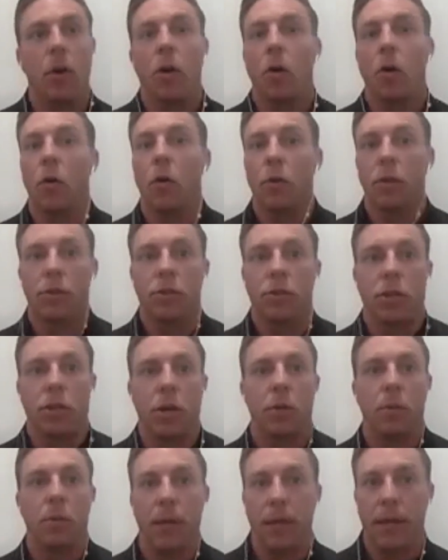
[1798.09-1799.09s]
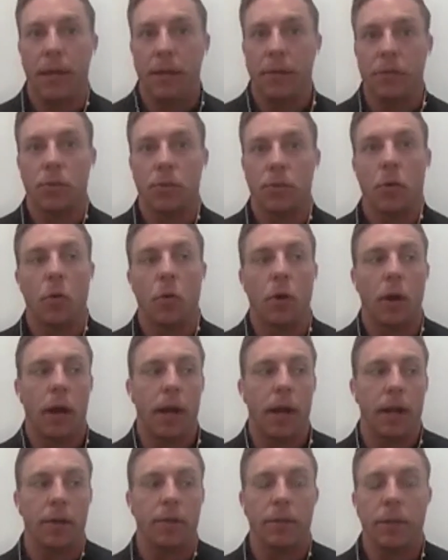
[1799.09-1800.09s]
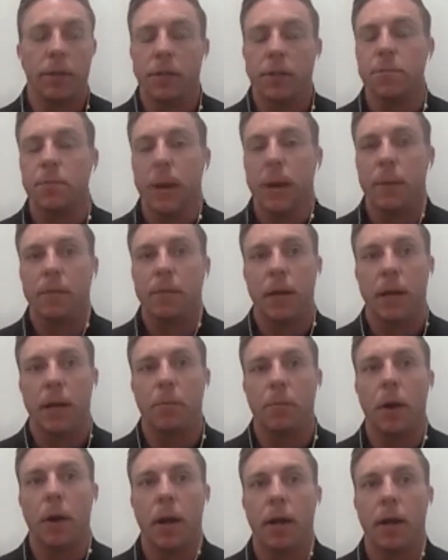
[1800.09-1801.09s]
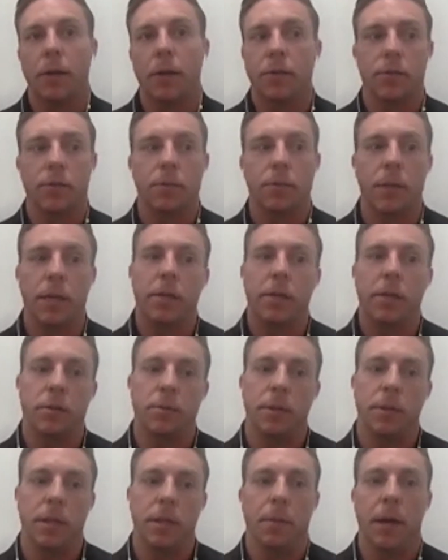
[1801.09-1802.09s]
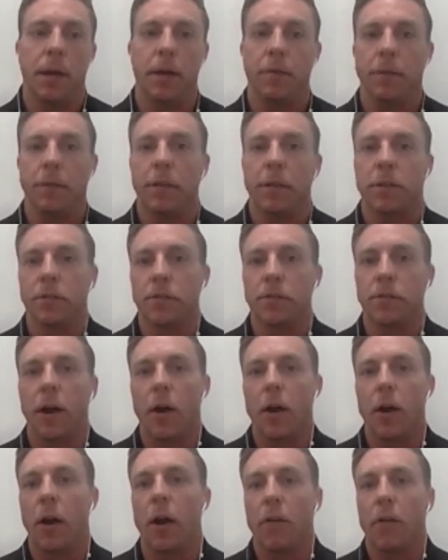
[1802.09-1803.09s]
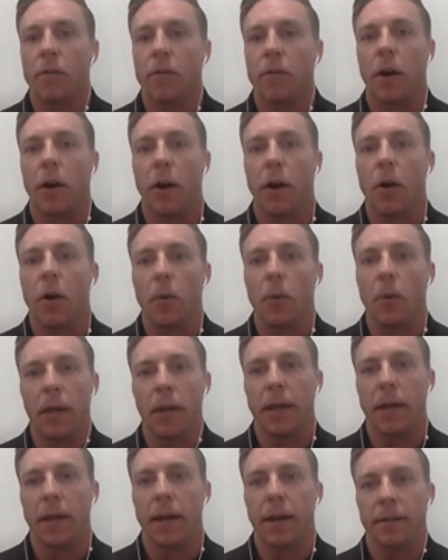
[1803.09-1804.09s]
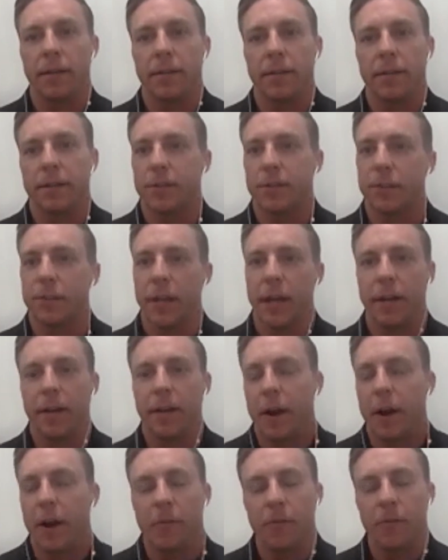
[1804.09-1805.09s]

or the GLPs or any of these peptide products. To me, the benefits far outweigh that. Because again, our